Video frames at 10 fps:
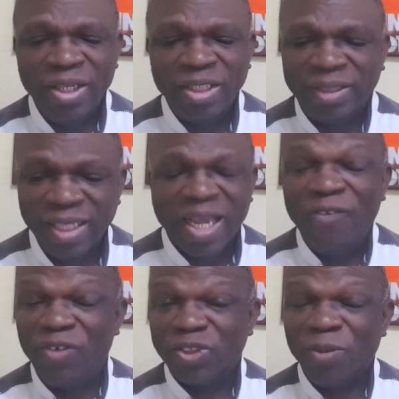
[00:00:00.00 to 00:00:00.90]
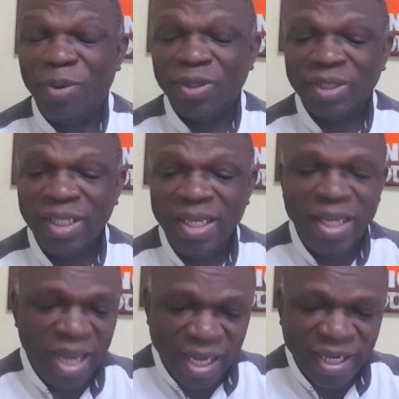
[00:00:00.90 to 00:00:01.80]
Seek out for support.
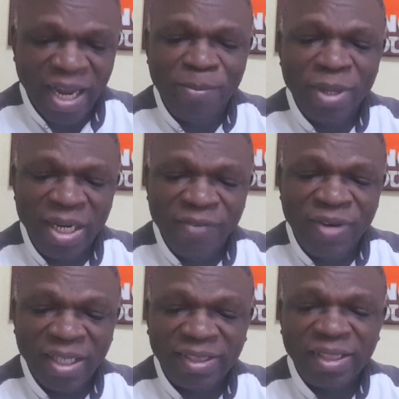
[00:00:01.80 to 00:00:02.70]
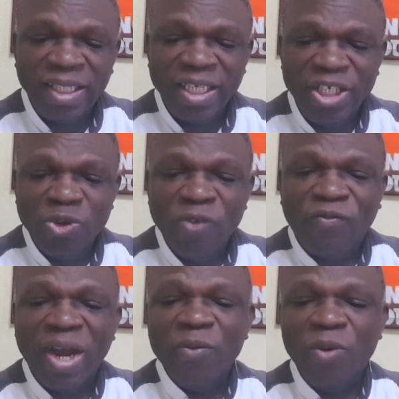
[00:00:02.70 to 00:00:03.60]
And I believe that you will
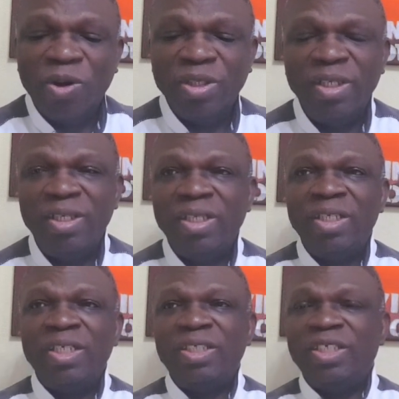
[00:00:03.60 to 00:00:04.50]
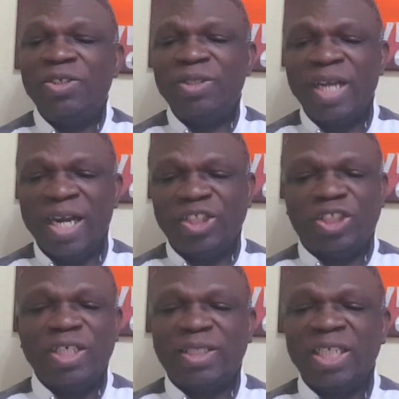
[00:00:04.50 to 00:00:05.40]
find one. There are
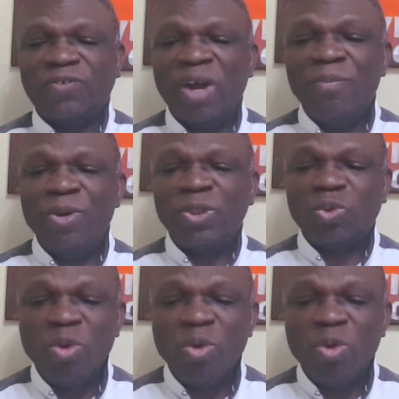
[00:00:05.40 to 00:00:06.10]
shelters for abused